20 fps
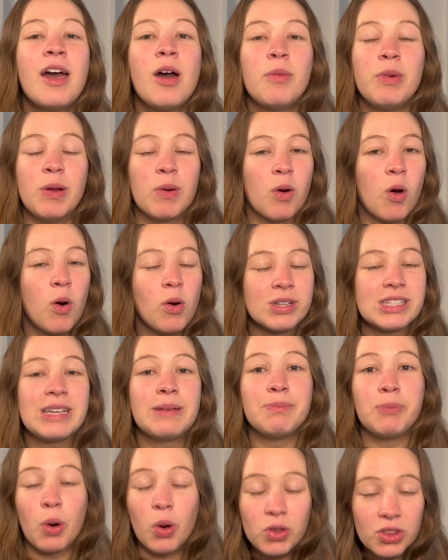We were
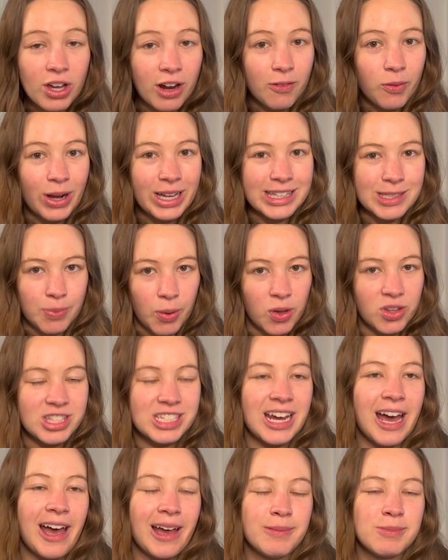holding both our weights both
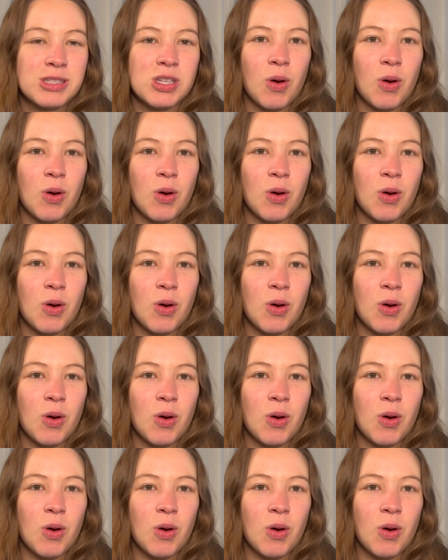times.